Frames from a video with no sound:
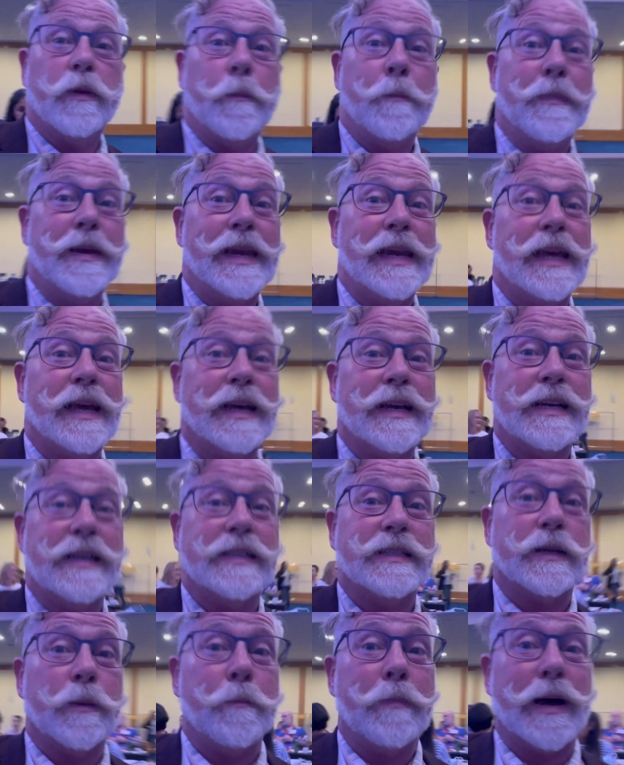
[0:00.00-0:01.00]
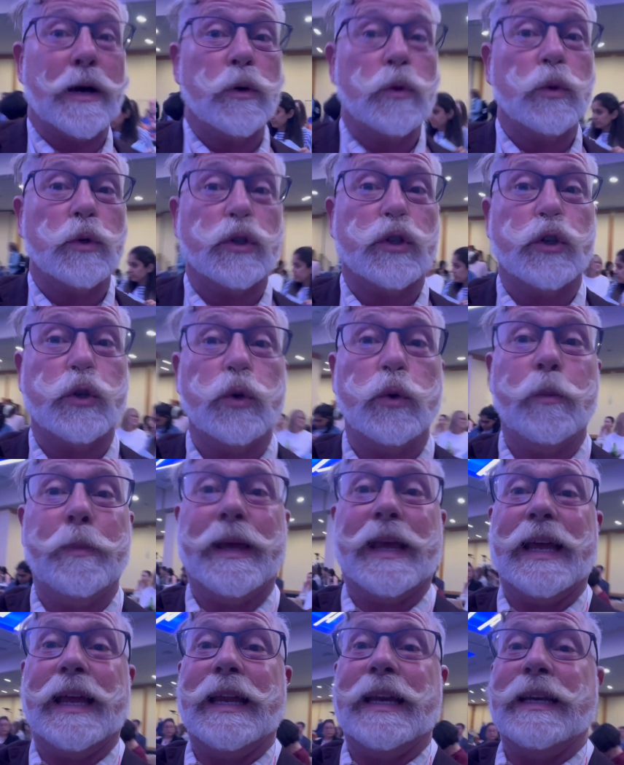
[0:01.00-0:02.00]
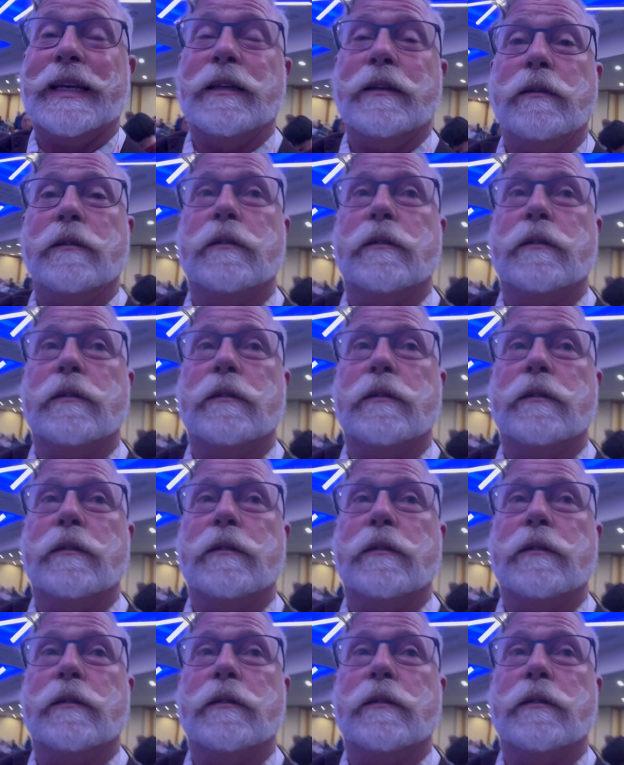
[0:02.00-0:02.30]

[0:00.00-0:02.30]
the meeting is about to begin.